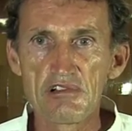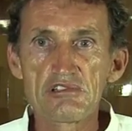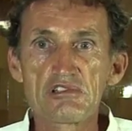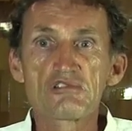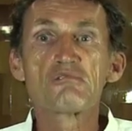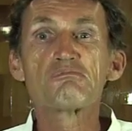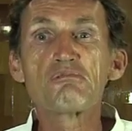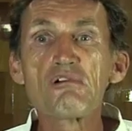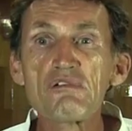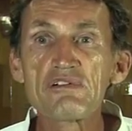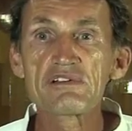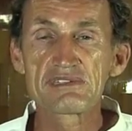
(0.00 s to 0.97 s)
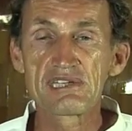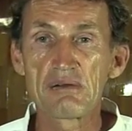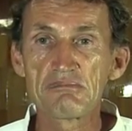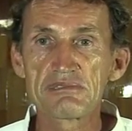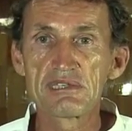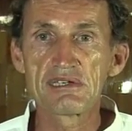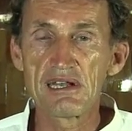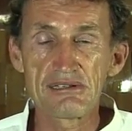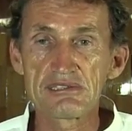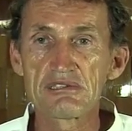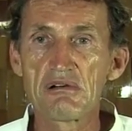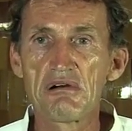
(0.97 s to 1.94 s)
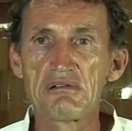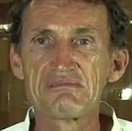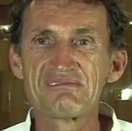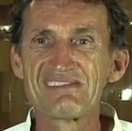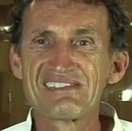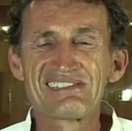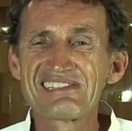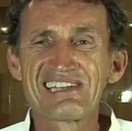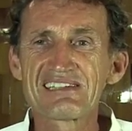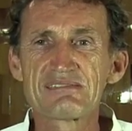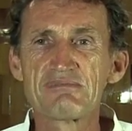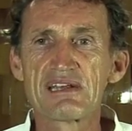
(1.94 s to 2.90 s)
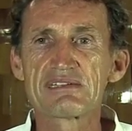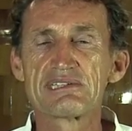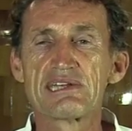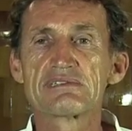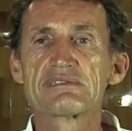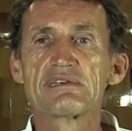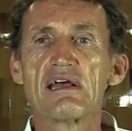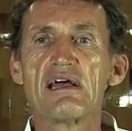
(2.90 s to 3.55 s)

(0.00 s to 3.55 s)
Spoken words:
through proving something and so on. It doesn't make sense.